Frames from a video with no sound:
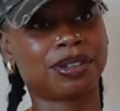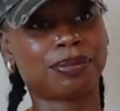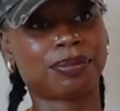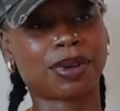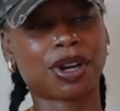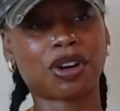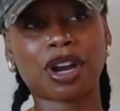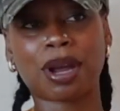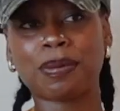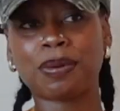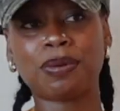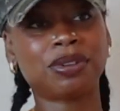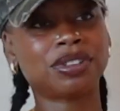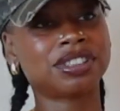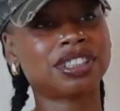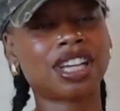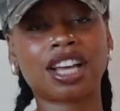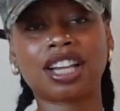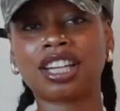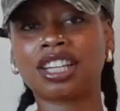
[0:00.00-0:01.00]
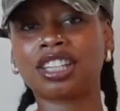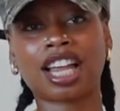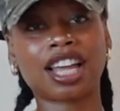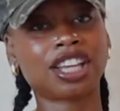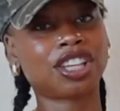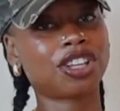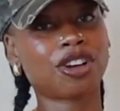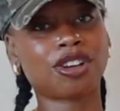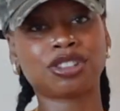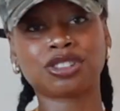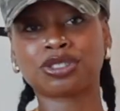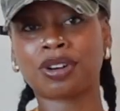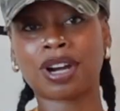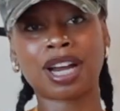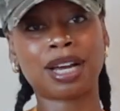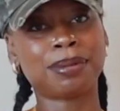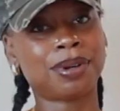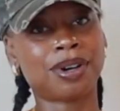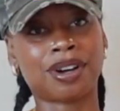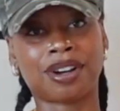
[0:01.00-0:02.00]
My grandma was not like y'all's
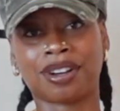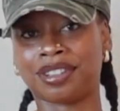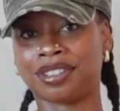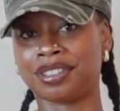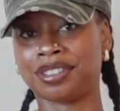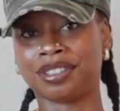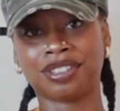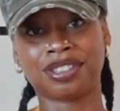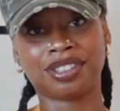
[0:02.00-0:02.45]
grandma.